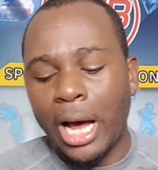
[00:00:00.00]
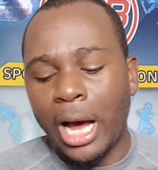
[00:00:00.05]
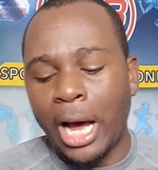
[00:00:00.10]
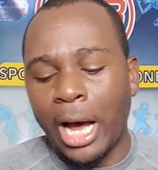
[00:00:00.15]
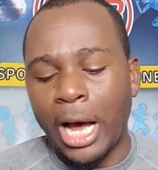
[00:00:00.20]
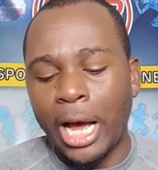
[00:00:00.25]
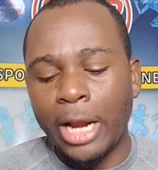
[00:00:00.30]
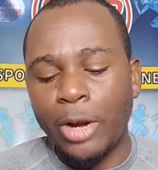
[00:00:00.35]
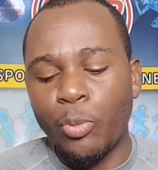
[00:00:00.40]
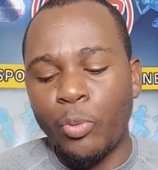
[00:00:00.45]

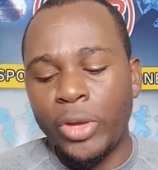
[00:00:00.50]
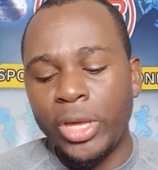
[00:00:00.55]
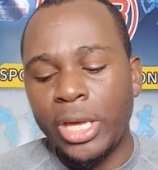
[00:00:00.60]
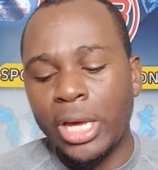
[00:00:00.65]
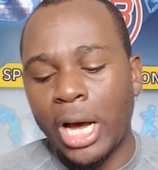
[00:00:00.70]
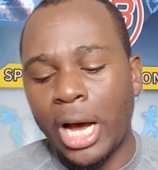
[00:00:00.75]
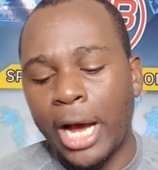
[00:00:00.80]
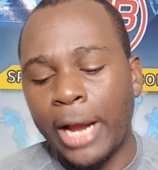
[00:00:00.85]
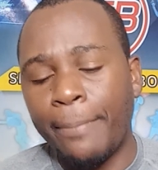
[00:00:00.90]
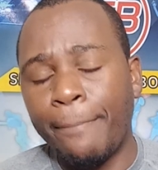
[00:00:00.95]
And we
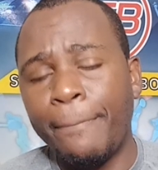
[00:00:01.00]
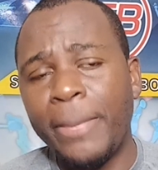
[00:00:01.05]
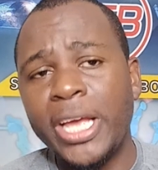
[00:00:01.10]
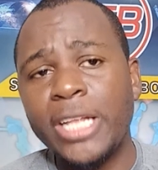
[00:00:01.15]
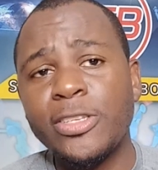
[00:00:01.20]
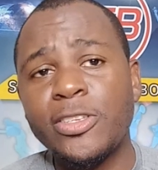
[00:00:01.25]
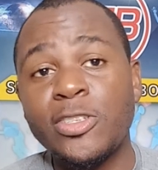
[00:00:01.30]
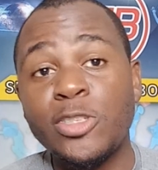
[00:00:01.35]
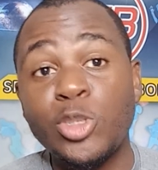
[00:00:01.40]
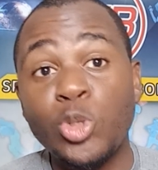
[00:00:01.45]
had
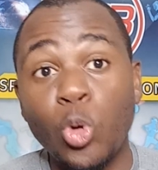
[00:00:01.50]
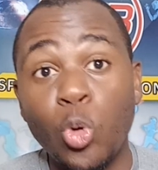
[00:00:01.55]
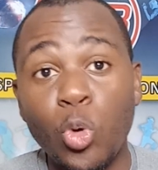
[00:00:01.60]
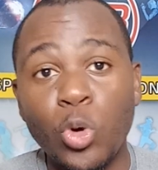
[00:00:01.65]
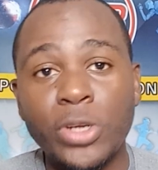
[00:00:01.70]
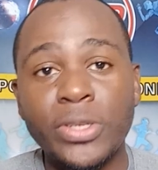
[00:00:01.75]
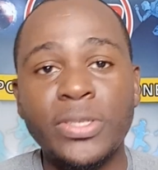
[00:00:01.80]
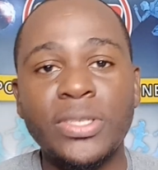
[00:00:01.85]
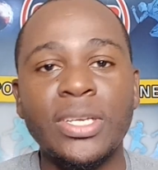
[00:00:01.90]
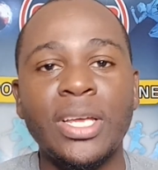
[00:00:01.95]
Ben
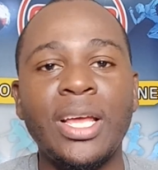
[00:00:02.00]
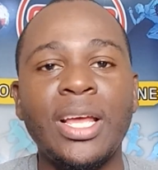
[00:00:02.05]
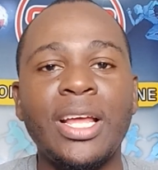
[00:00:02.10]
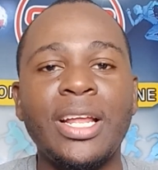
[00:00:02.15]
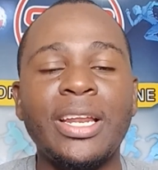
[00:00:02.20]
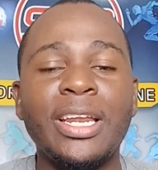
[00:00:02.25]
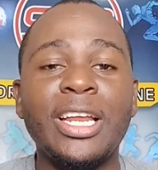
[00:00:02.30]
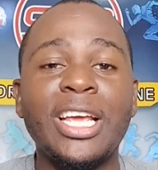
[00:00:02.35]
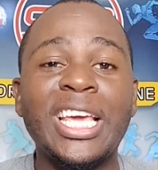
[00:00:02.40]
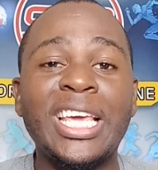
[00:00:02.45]
Stokes
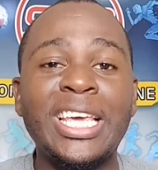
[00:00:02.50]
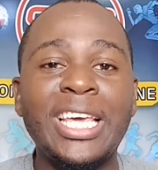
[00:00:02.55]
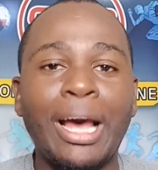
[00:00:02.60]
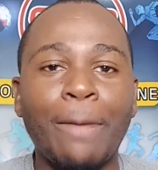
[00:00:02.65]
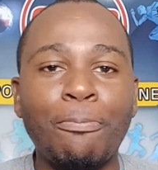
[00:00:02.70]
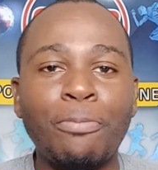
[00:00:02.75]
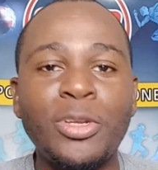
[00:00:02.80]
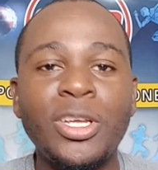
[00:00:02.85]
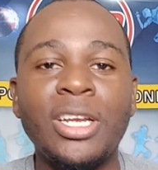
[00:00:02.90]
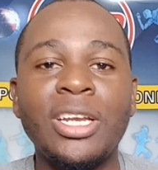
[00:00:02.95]
the
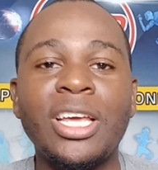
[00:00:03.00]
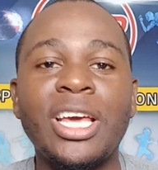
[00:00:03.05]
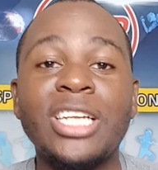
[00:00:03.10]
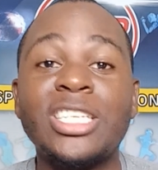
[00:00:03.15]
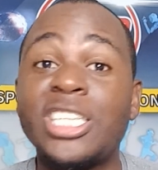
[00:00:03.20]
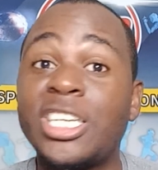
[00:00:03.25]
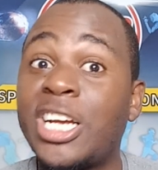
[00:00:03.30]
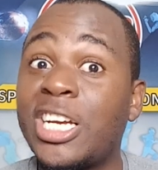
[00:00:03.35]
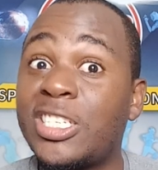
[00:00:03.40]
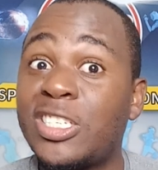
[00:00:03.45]
captain
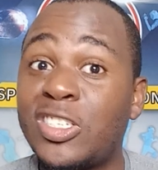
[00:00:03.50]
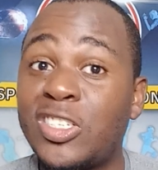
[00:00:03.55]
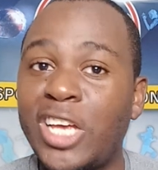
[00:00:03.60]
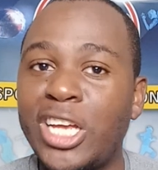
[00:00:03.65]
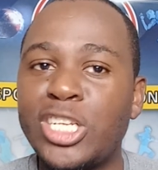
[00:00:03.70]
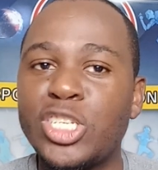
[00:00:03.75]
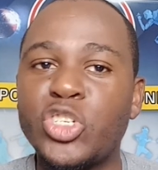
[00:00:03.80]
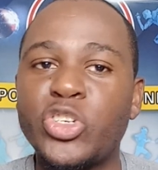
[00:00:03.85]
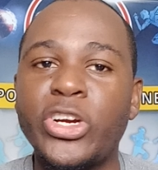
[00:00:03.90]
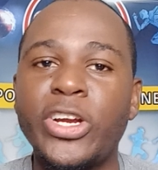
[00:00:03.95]
getting a
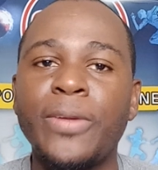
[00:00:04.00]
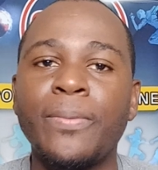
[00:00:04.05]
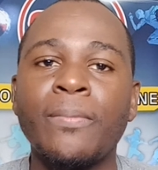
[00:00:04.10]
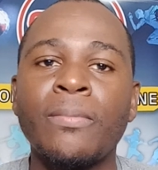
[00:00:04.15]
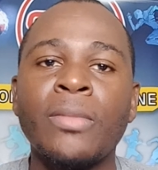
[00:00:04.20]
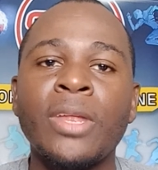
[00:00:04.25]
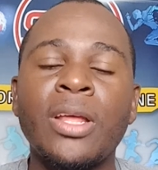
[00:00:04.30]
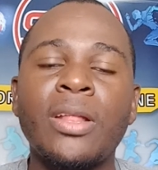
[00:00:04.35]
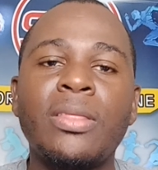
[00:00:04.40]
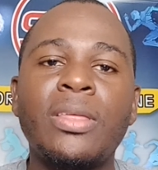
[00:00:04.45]
century.
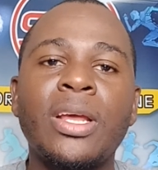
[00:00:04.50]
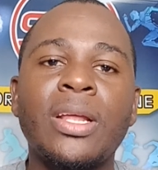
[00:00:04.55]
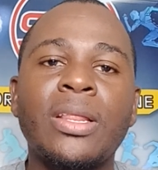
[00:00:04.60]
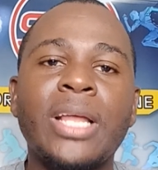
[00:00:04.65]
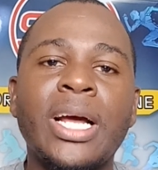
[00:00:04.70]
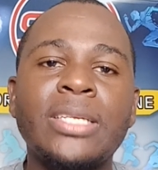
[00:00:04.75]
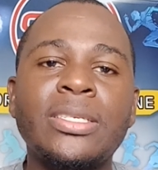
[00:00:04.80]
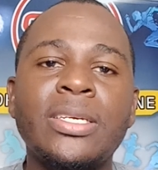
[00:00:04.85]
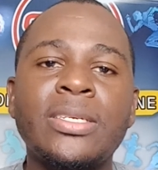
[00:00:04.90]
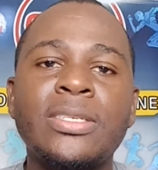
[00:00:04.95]
I think
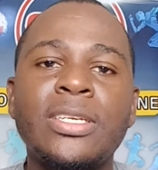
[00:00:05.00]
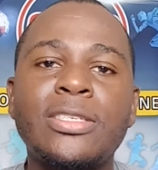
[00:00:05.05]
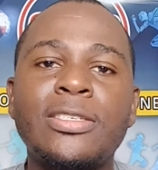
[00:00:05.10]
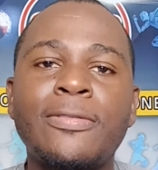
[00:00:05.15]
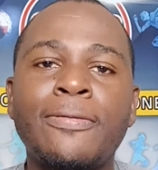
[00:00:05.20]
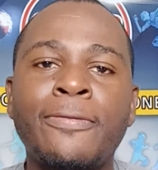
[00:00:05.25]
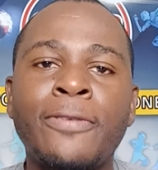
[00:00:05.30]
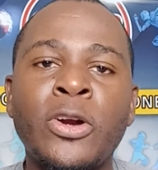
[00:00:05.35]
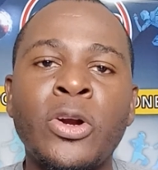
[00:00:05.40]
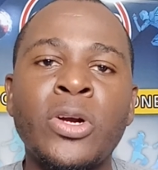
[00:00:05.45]
that is his
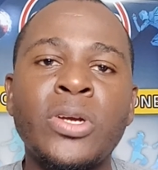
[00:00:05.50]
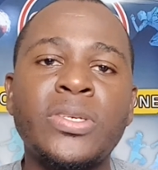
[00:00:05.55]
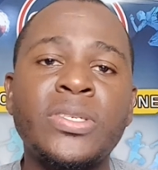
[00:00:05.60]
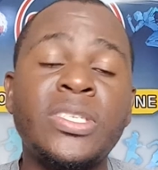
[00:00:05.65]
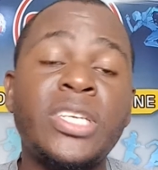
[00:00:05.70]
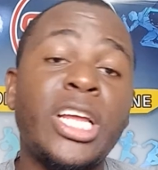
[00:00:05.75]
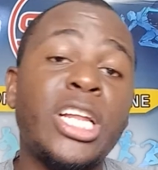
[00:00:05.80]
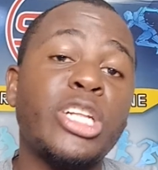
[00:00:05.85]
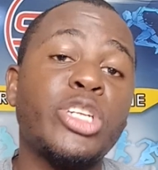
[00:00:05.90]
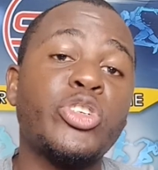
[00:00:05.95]

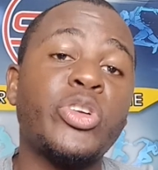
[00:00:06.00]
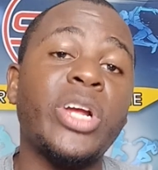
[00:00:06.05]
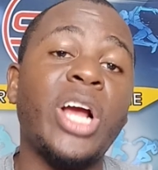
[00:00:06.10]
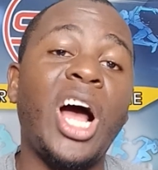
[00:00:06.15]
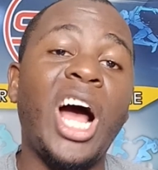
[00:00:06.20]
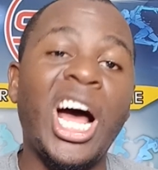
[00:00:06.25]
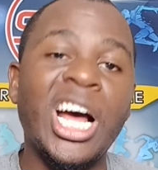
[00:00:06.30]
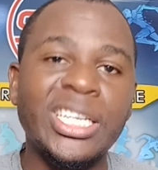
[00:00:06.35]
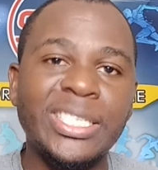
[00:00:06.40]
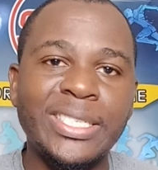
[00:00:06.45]
first century
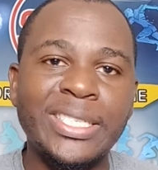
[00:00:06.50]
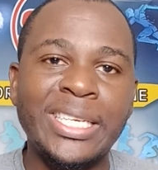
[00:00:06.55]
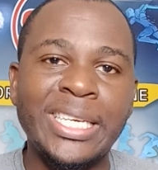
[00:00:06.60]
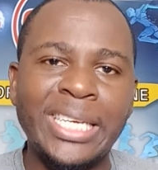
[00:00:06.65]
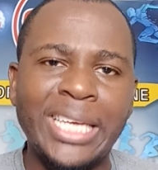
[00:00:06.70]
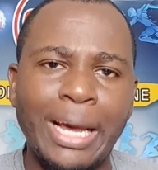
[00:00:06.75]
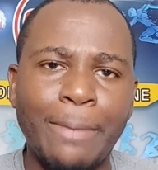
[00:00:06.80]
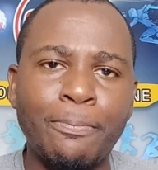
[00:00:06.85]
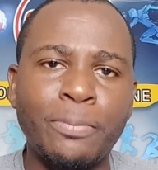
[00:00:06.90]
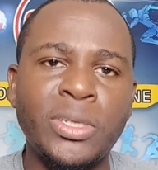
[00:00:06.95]
as
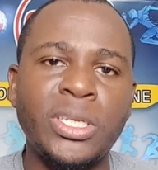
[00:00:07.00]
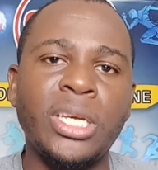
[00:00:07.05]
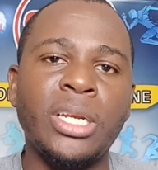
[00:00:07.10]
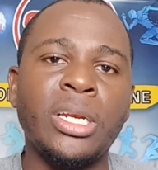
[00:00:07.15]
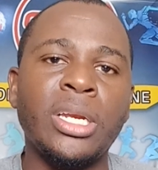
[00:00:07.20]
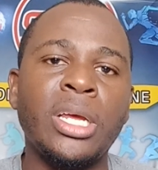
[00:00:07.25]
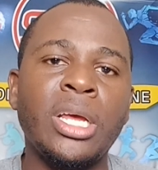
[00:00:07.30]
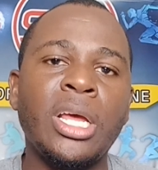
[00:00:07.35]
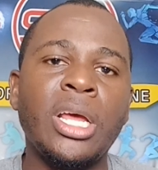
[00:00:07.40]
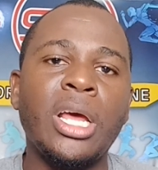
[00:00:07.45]

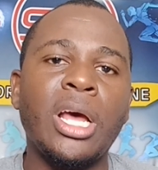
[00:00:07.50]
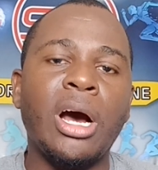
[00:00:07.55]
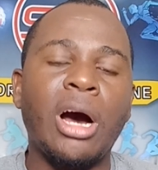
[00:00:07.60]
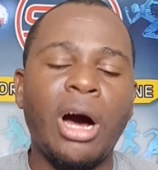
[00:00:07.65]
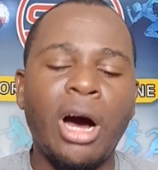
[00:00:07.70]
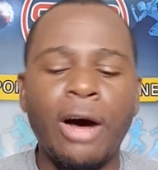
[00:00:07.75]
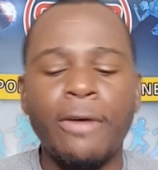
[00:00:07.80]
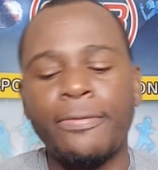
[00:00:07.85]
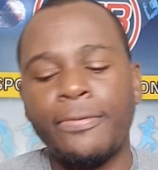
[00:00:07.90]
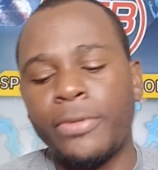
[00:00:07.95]
captain
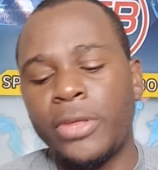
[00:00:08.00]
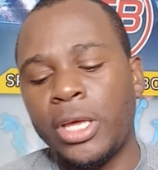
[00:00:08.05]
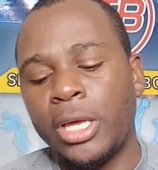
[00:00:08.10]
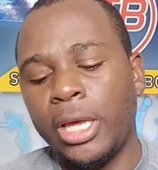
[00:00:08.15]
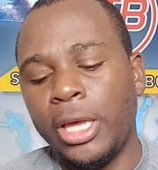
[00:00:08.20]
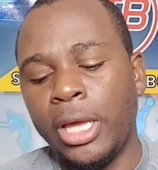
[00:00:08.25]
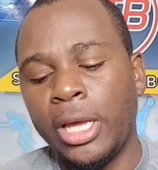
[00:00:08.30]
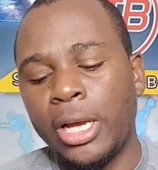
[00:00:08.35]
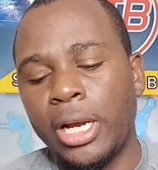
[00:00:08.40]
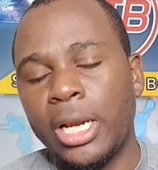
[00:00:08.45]
of
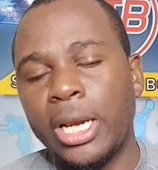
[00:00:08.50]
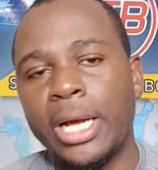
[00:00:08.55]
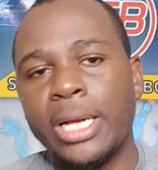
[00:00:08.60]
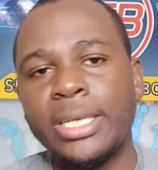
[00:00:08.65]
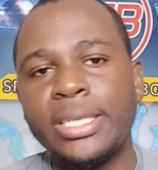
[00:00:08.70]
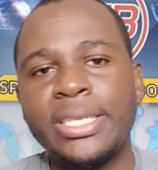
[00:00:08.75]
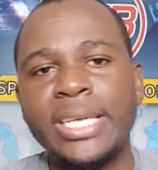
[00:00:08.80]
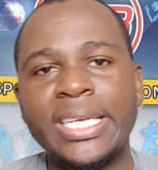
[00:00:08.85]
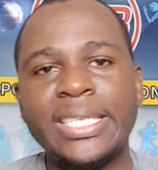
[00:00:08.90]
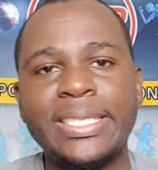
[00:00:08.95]
the
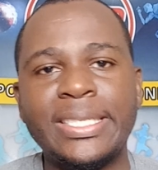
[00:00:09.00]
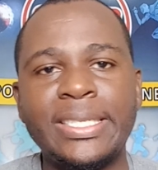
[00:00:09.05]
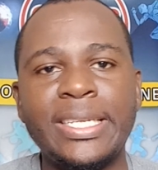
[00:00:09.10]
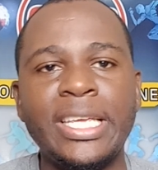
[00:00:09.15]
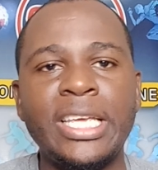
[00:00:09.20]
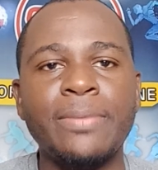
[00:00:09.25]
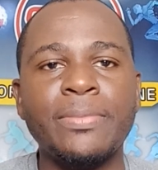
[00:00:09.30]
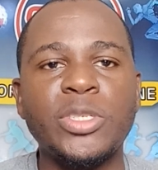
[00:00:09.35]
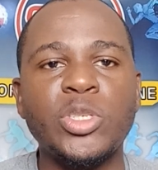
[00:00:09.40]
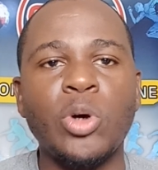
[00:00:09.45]
England test
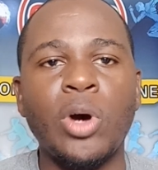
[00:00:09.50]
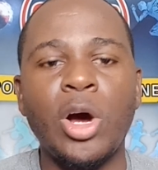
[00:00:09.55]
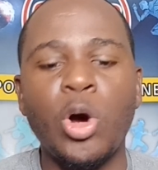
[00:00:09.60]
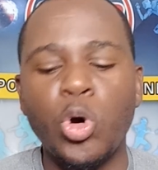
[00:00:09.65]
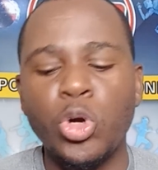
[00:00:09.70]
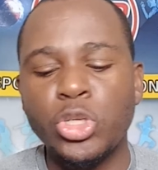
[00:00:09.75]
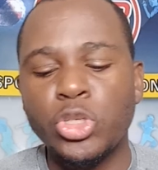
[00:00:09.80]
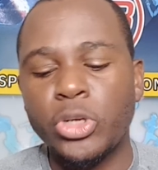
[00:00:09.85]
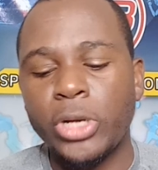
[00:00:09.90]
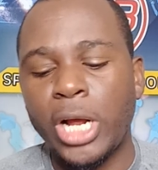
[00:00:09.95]
team. So
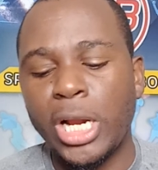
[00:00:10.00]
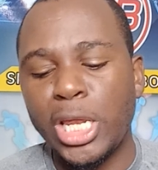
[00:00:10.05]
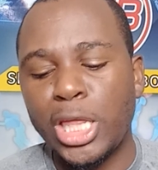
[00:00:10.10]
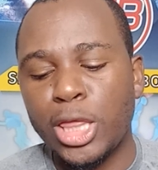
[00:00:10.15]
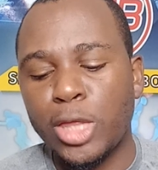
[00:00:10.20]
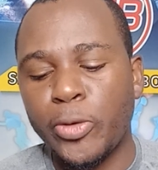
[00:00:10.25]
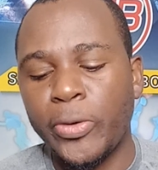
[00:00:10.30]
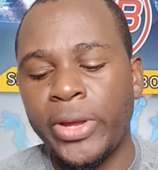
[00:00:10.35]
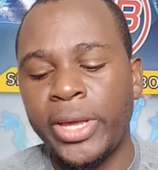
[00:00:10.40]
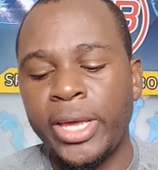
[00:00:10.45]

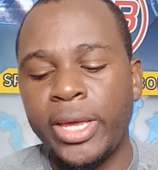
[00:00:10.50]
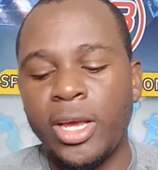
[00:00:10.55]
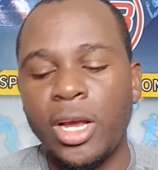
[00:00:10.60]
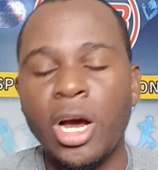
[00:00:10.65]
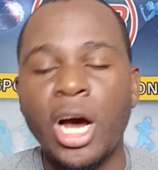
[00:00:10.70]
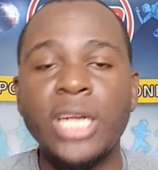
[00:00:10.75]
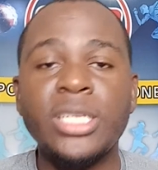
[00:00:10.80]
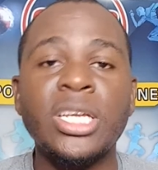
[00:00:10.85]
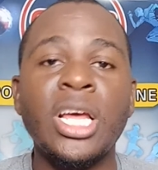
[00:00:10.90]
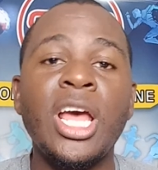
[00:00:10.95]
103 he
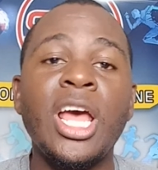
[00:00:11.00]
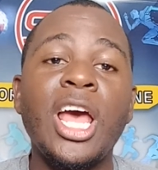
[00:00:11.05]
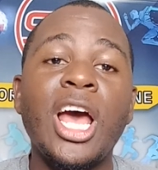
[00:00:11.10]
got.